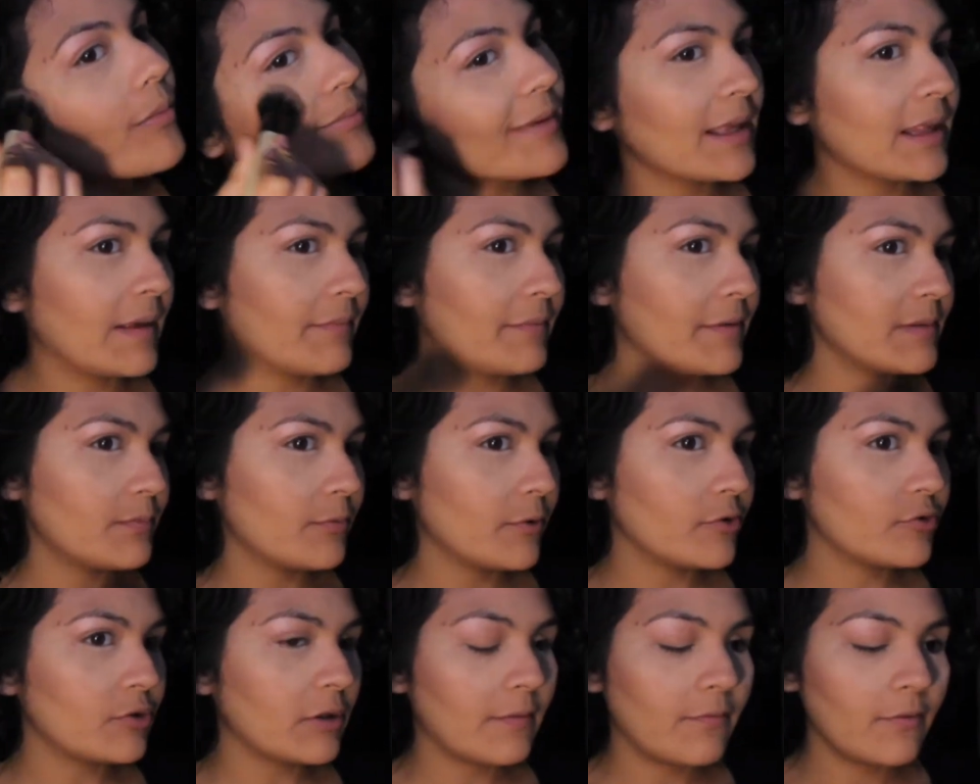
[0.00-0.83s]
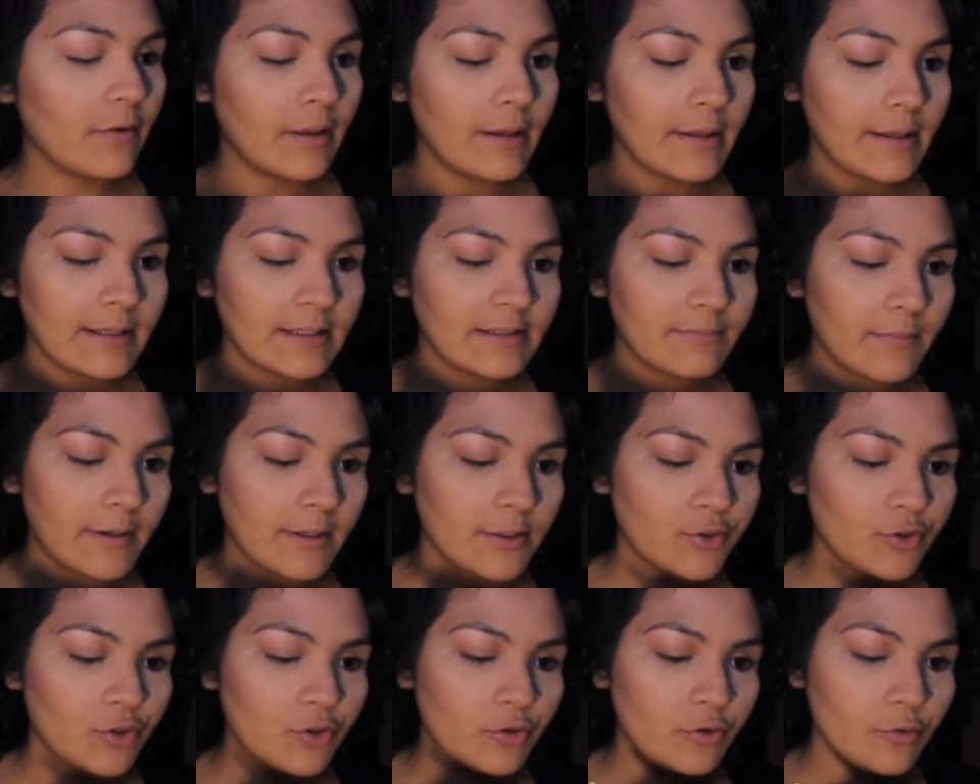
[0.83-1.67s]
I love this brush. I feel like it's
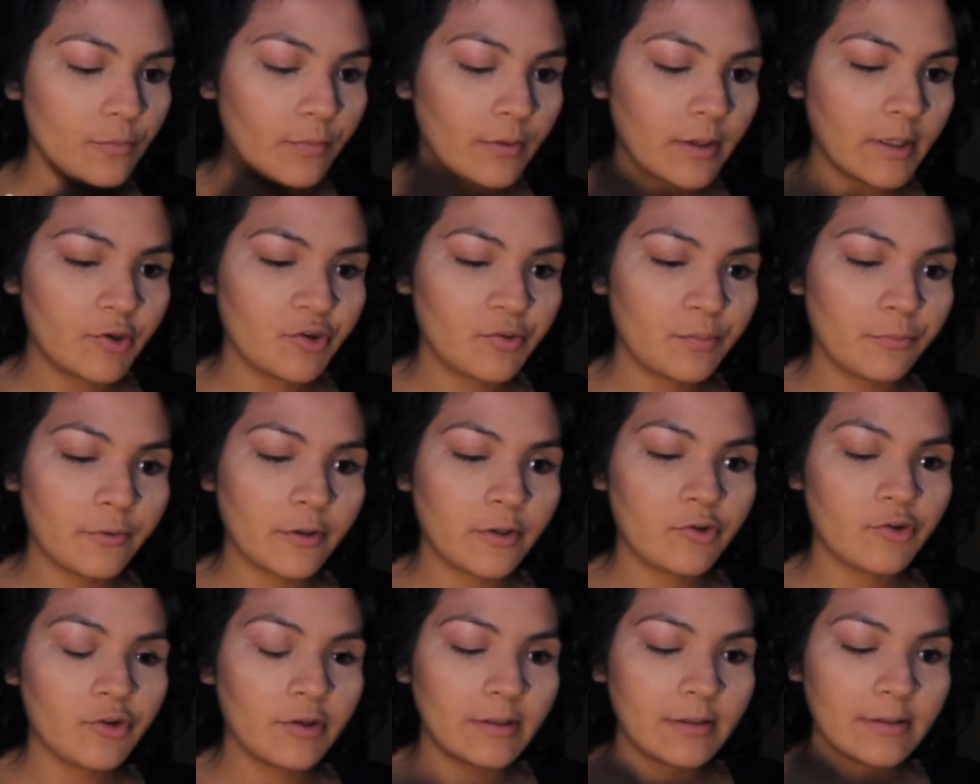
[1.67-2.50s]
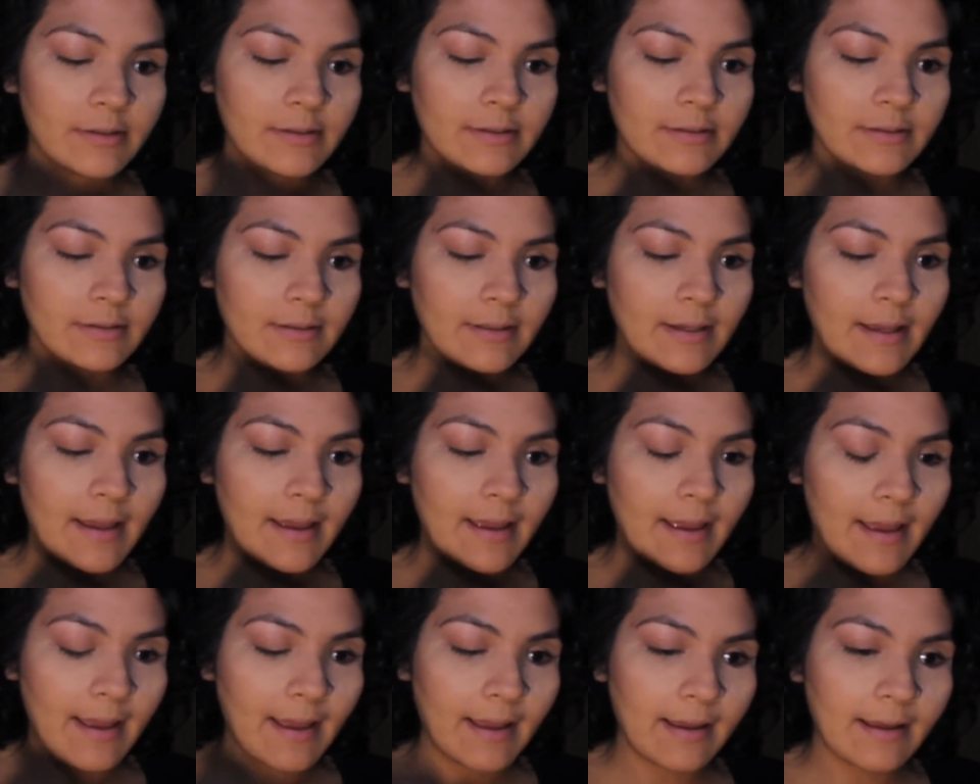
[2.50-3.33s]
my two blush brushes that
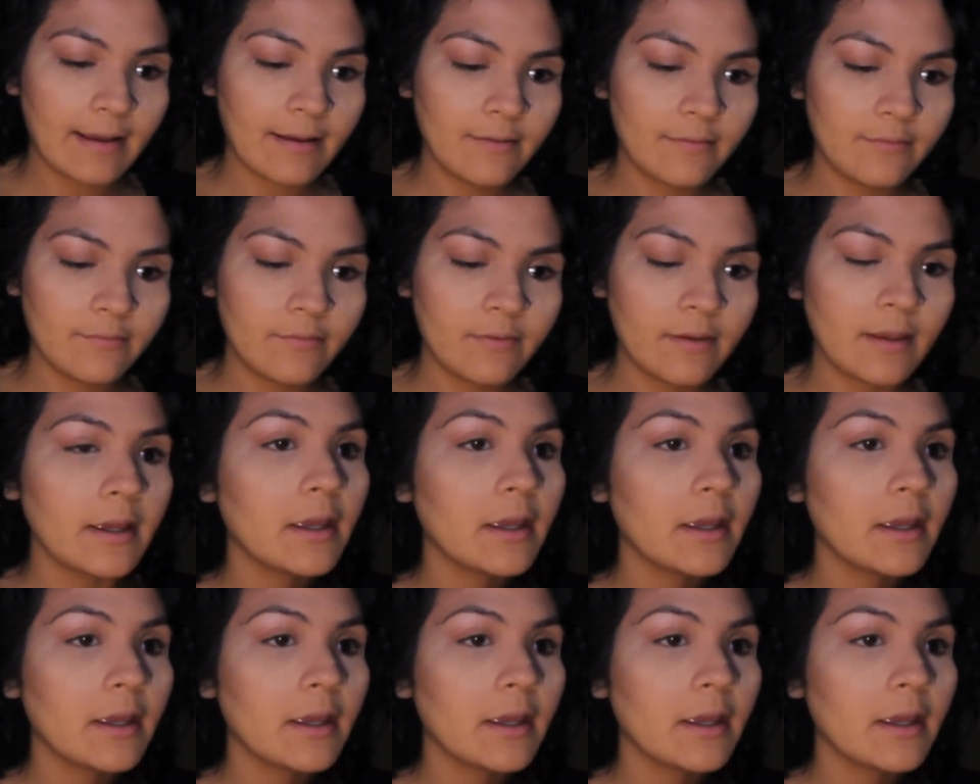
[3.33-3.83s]
I have,